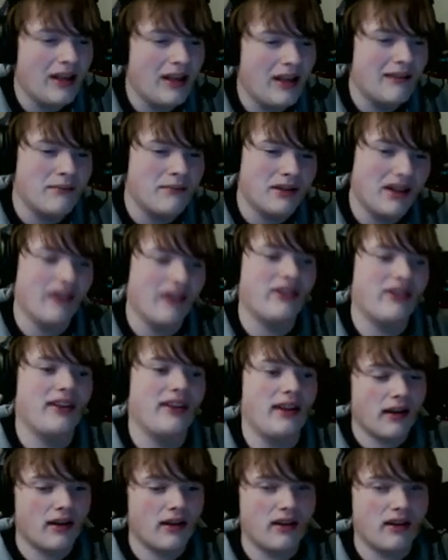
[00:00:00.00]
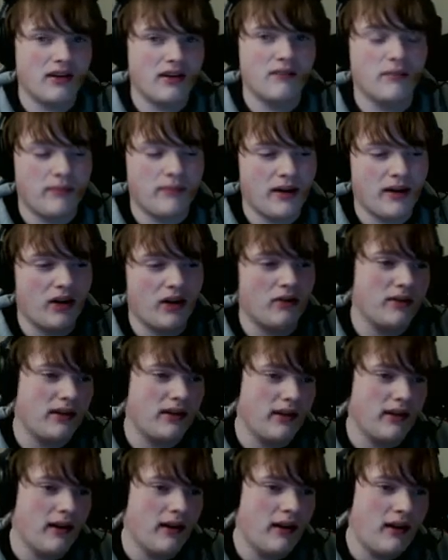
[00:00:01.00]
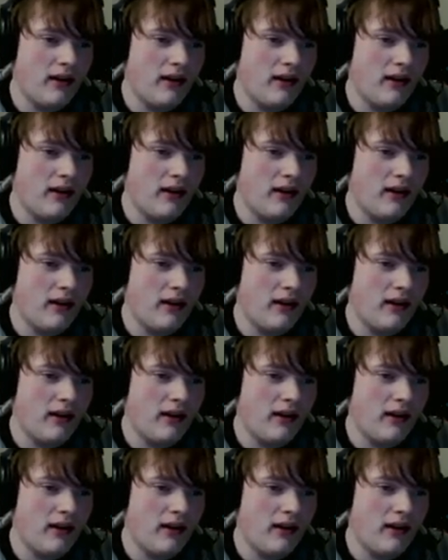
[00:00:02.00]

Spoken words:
but nothing could have prepared me.